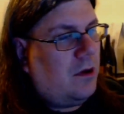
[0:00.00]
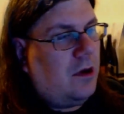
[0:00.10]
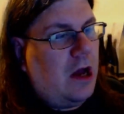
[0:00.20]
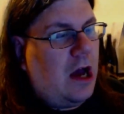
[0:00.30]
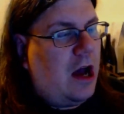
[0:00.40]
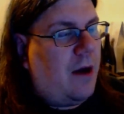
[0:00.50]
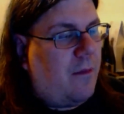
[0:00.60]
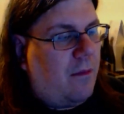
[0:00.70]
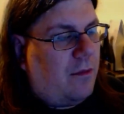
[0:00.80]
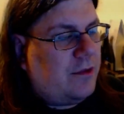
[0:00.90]
I'm
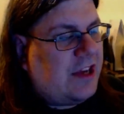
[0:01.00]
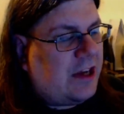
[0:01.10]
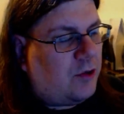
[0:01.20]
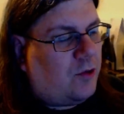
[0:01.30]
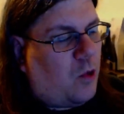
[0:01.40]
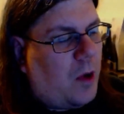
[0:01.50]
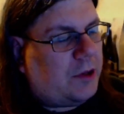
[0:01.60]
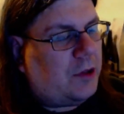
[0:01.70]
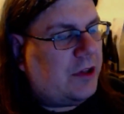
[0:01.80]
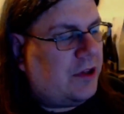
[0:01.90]
going to take a quick look
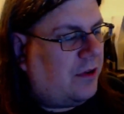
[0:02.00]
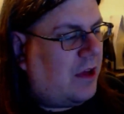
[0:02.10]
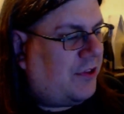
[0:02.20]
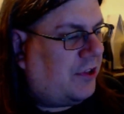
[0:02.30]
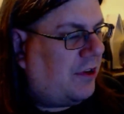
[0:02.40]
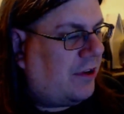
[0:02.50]
at the lyrics